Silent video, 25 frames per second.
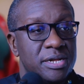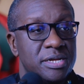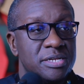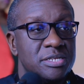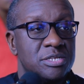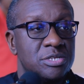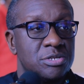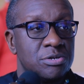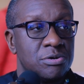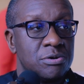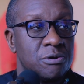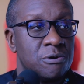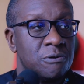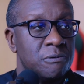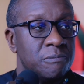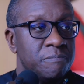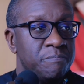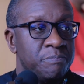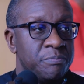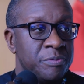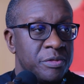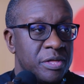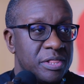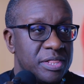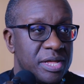And so
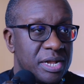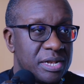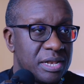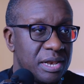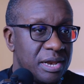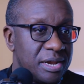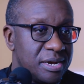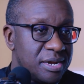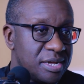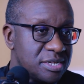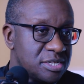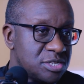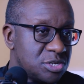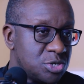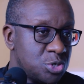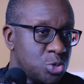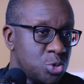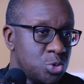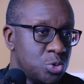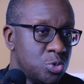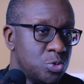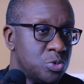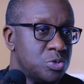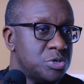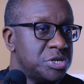that led us
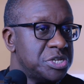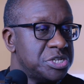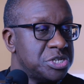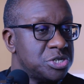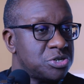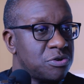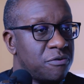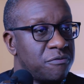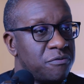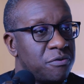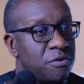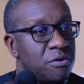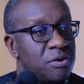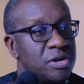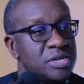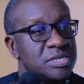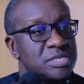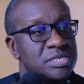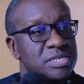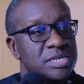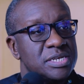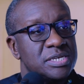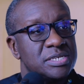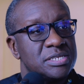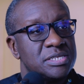to digital
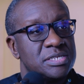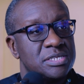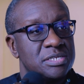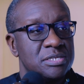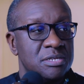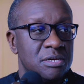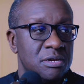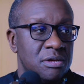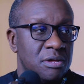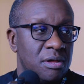forensics